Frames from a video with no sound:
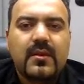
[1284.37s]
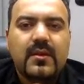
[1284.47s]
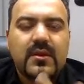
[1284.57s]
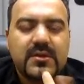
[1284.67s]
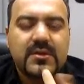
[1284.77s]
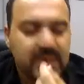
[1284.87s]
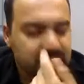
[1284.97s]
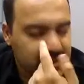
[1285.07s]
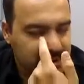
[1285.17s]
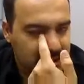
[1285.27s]
Israel
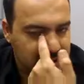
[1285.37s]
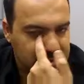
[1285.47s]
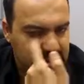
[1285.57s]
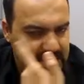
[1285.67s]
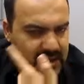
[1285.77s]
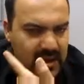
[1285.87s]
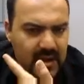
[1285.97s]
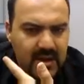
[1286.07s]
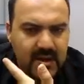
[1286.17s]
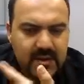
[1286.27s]
should not exist.
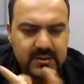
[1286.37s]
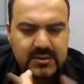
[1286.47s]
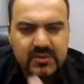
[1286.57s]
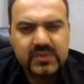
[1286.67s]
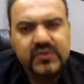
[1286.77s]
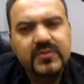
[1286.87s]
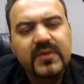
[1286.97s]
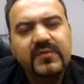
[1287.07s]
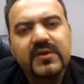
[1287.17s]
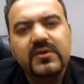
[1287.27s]
So this was
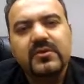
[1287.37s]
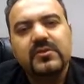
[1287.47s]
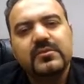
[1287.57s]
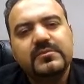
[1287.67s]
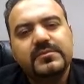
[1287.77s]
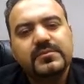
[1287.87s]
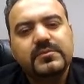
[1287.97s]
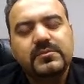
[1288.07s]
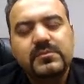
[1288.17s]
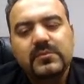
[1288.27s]
my video,
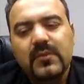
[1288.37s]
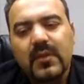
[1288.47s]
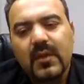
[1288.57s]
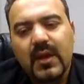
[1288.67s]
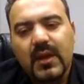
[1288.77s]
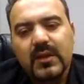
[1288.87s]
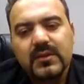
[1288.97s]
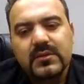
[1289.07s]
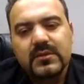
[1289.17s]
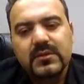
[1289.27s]
and
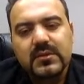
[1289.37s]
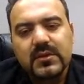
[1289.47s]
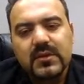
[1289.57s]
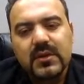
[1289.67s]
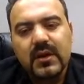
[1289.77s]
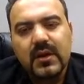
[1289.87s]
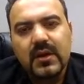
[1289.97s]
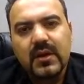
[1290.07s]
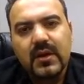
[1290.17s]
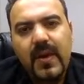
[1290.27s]

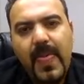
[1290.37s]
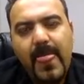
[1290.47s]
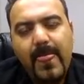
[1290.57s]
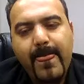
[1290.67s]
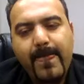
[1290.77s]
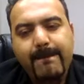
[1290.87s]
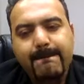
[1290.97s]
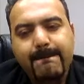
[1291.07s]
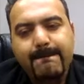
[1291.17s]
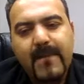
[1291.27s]

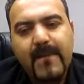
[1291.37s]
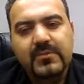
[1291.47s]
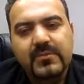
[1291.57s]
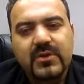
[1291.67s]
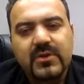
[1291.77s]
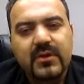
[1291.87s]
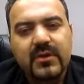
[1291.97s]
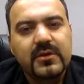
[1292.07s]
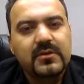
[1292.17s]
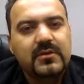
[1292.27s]
I'm
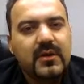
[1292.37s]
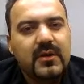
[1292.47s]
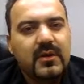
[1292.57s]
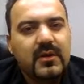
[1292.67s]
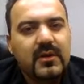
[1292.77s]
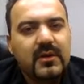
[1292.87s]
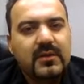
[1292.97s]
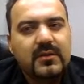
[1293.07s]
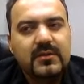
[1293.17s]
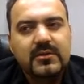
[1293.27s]
sorry
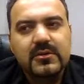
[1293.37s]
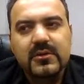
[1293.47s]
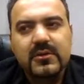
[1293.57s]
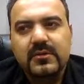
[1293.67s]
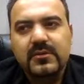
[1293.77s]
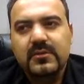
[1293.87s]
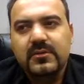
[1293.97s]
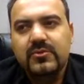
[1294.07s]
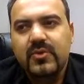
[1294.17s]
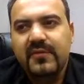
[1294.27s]

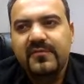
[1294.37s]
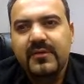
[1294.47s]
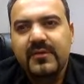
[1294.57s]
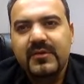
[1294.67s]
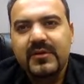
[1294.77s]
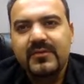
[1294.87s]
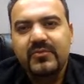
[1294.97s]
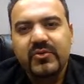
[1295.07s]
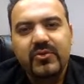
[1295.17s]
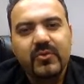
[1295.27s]
to have maybe
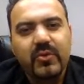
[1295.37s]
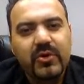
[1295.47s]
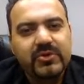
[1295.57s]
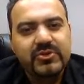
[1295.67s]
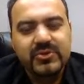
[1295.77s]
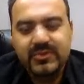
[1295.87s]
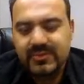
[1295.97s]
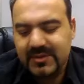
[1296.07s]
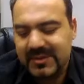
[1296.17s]
bored you